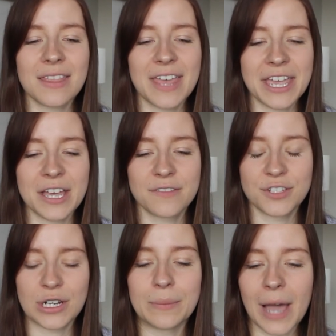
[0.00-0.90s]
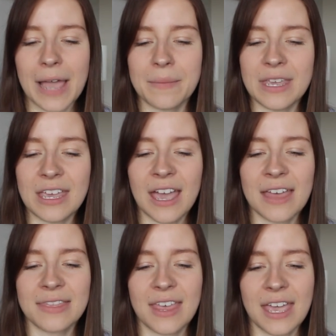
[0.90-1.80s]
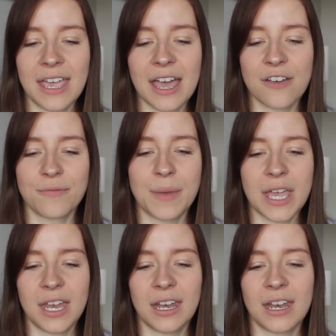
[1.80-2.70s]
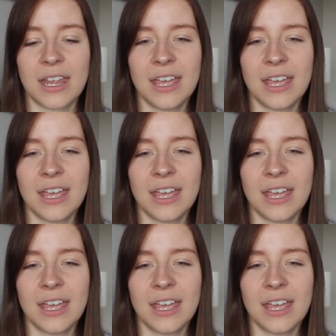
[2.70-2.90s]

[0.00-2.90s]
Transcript: They have stood by me and they have been